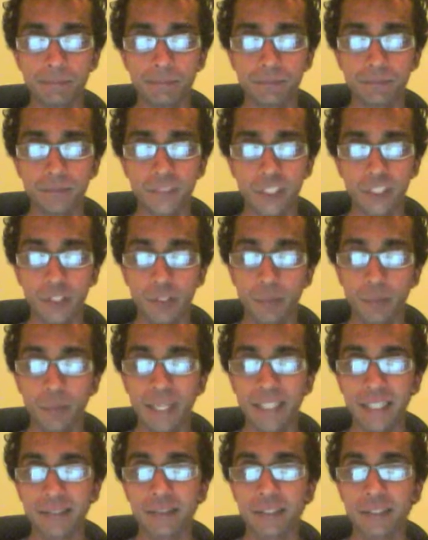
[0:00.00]
the
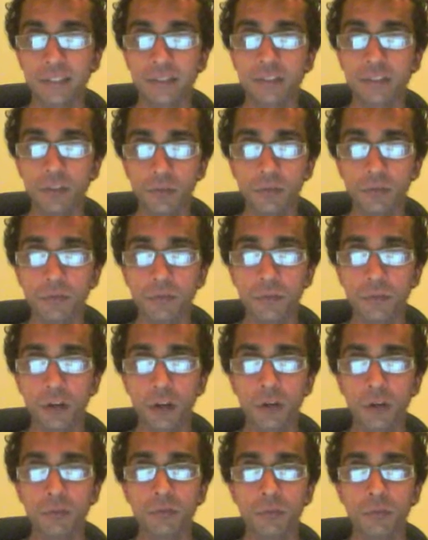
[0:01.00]
basics of
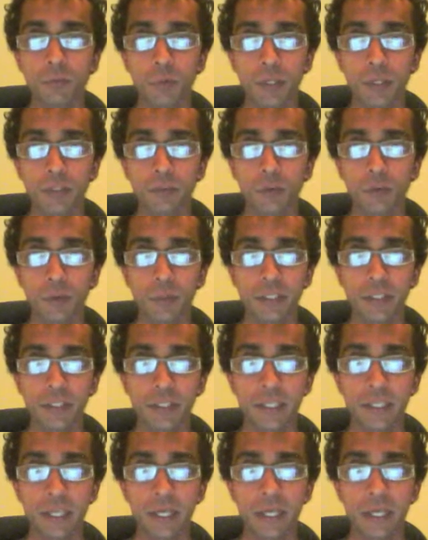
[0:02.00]
what Robert
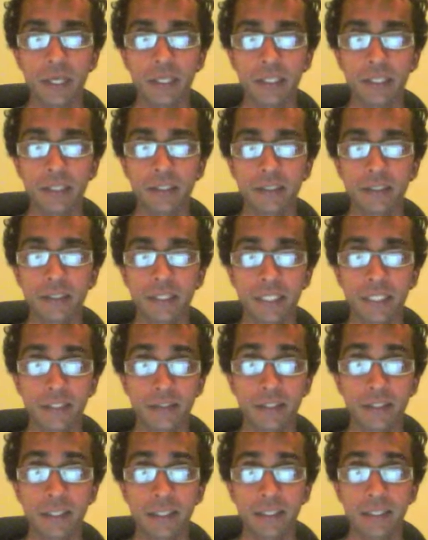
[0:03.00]

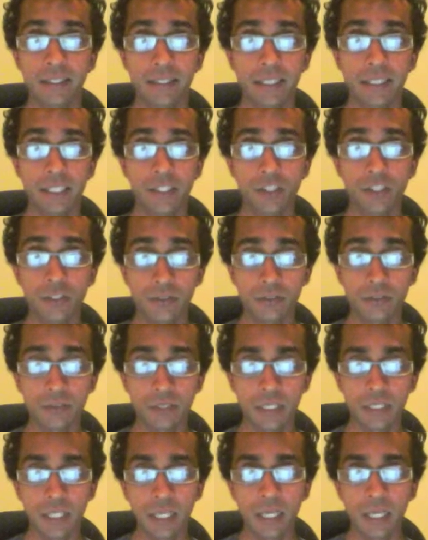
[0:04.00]
Kiyosaki teaches,
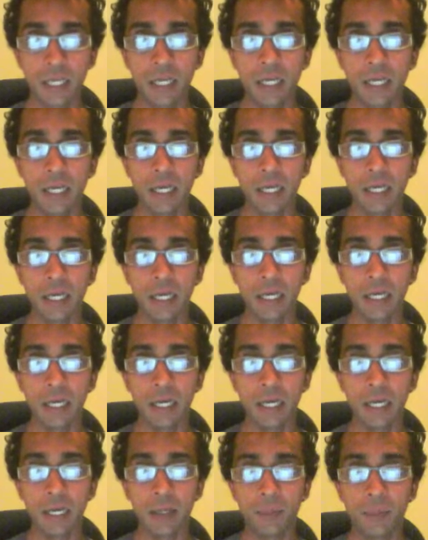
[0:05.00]

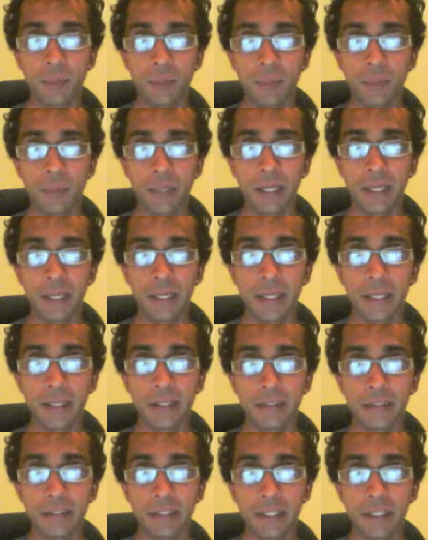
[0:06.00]

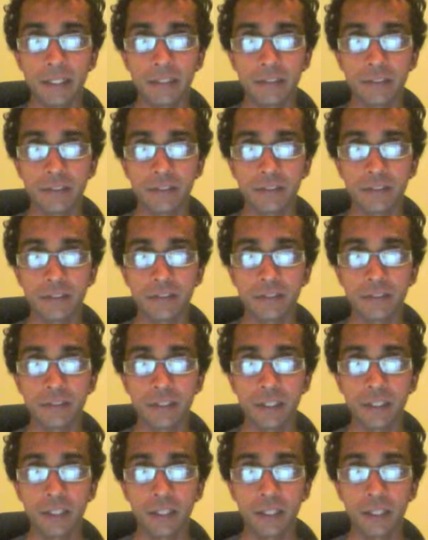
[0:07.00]
and just
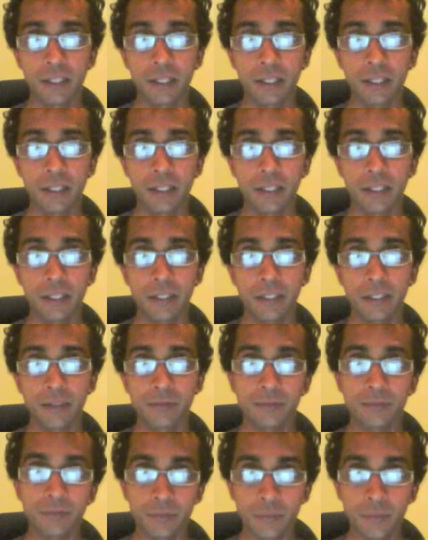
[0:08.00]

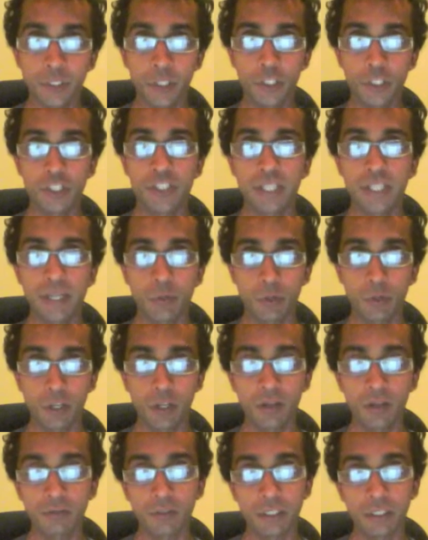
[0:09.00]
share what
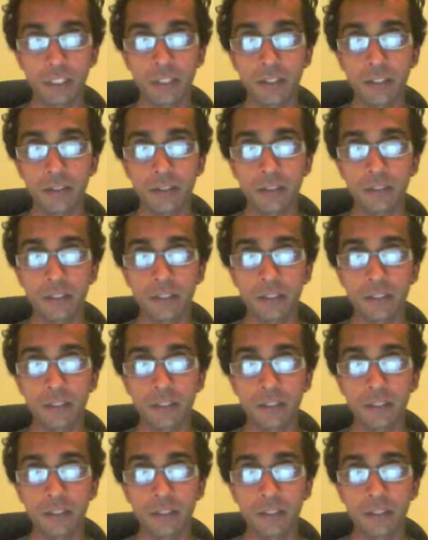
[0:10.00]
I've learned